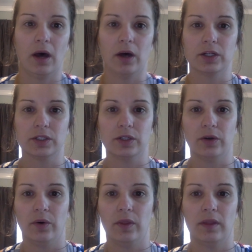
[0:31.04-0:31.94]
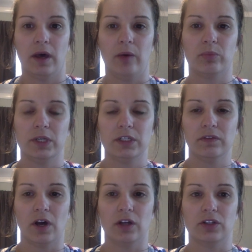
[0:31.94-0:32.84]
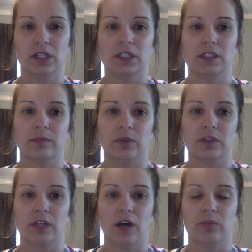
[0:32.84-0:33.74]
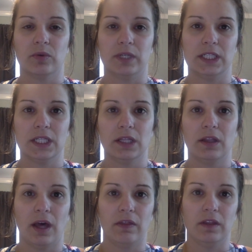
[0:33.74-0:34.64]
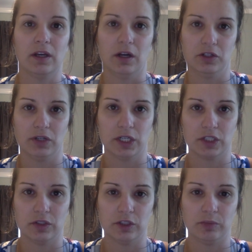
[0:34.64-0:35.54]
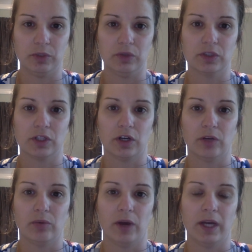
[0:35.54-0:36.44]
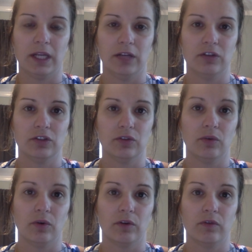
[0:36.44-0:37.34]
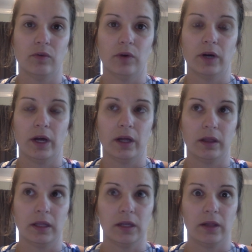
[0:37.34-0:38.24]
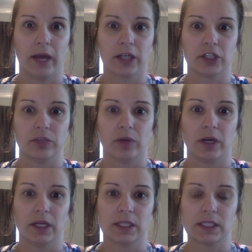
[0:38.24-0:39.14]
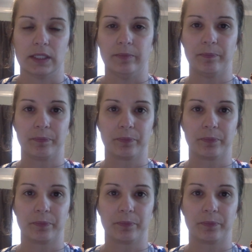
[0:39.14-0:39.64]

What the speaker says: Also, breach of contract is the most common reason that the contract disputes are brought into court for legal action brought against them.